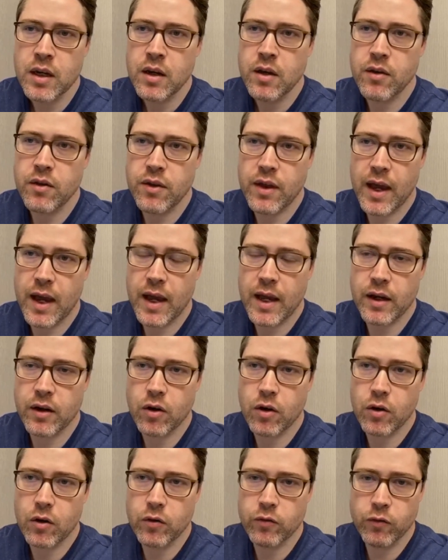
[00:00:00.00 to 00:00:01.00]
that
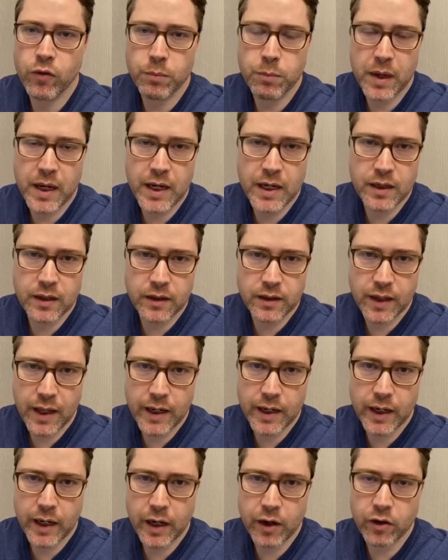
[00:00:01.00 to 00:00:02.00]
remain in
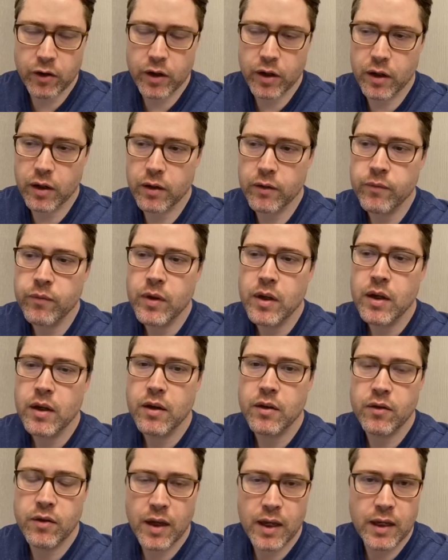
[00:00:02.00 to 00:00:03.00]
that area,
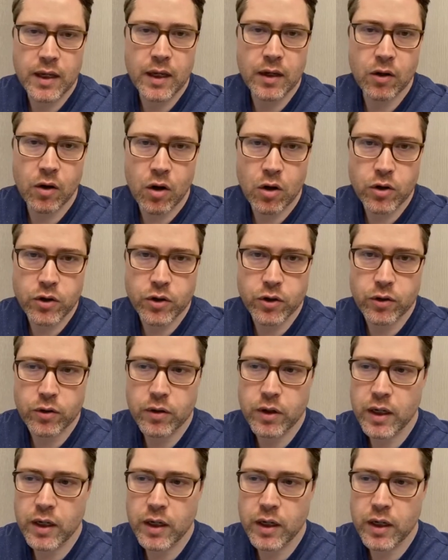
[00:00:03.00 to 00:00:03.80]
they get larger.